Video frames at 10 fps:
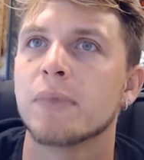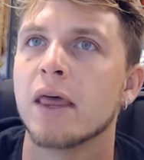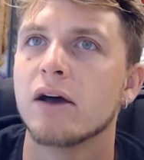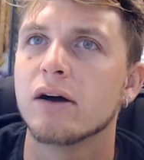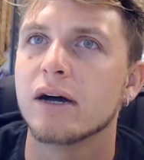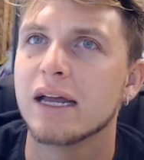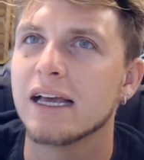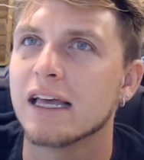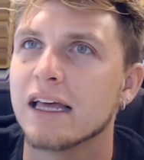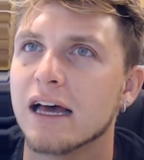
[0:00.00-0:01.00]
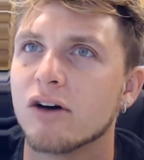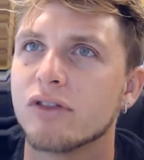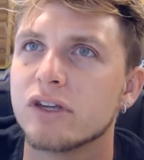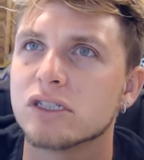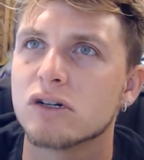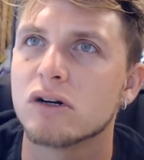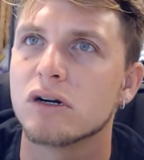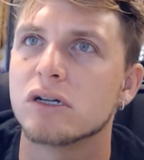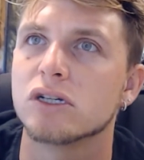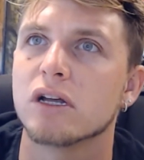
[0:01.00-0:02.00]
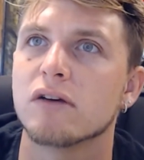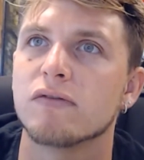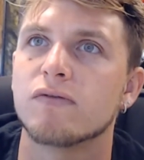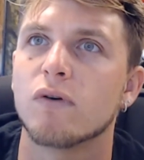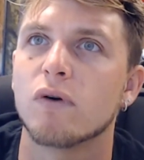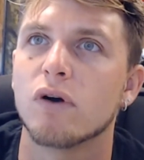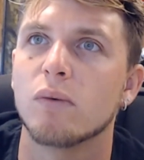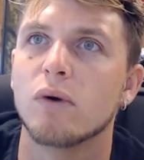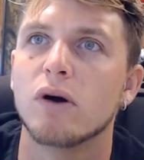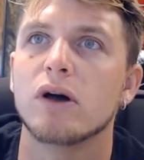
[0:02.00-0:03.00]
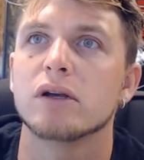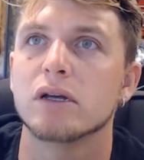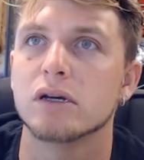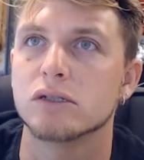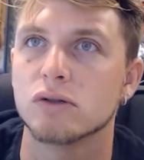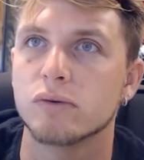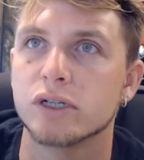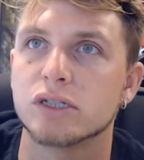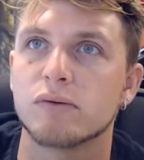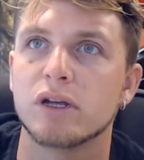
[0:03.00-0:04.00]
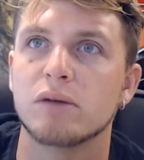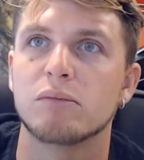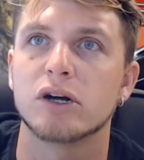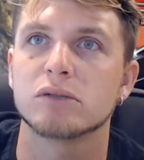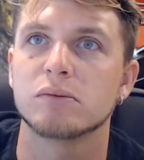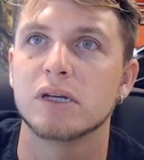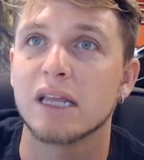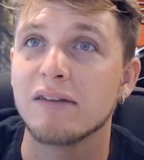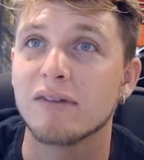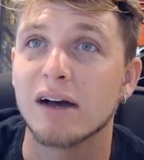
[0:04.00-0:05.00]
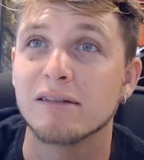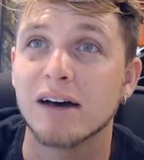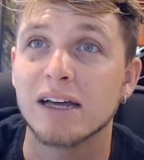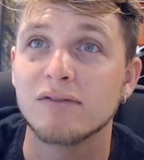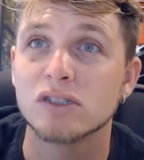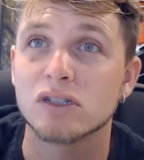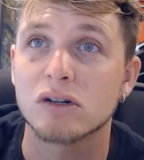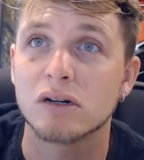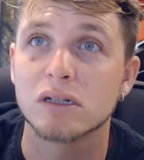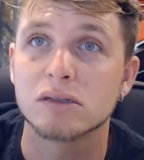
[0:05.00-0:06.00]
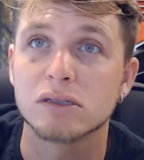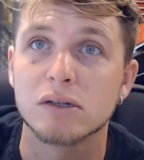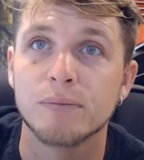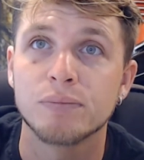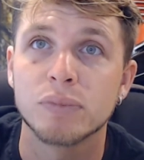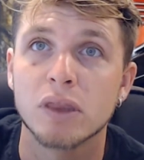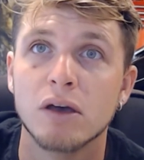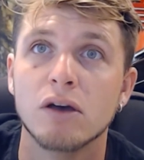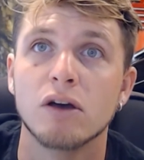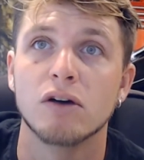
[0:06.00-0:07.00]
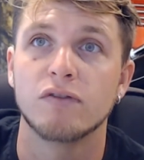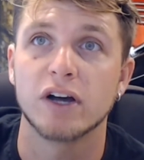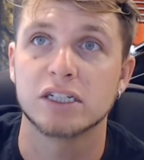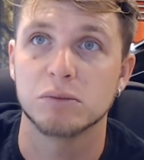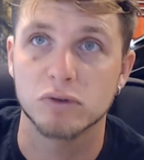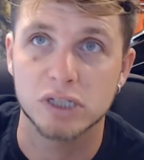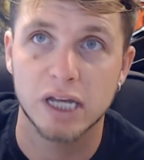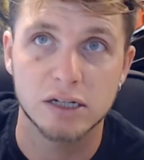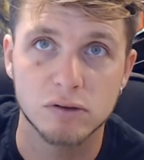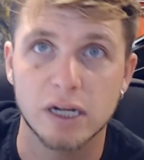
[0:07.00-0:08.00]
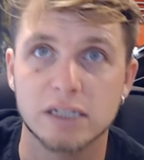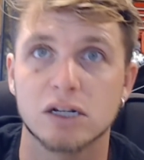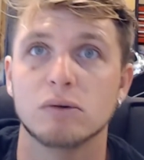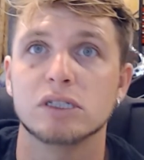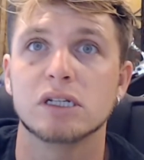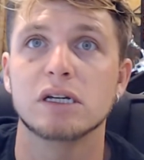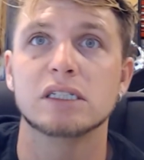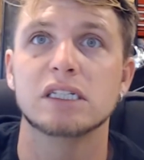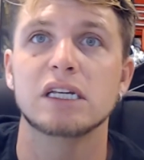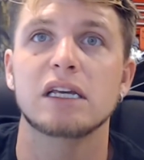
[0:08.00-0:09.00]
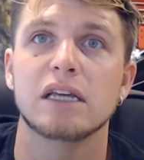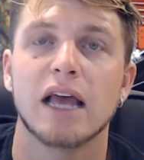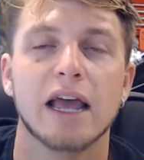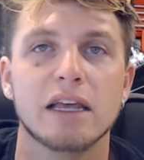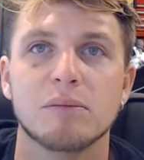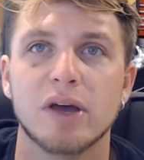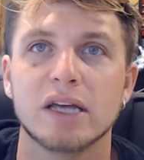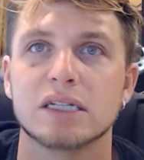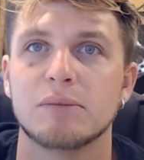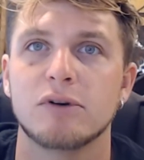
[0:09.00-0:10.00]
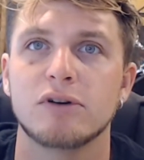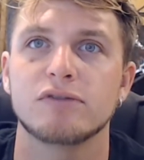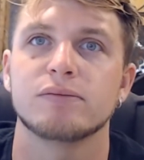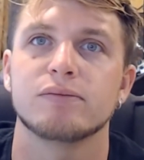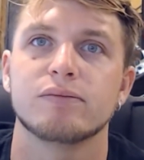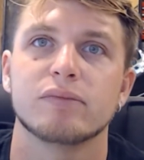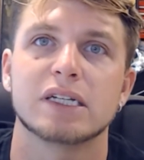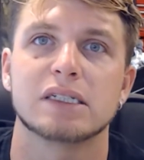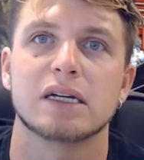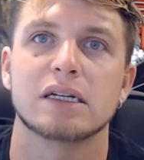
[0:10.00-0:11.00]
Look, they get health insurance, you get 401, good tuition reimbursement, they even got life insurance, flexible schedule, that's always good to see, and you get paid time off. That's nice.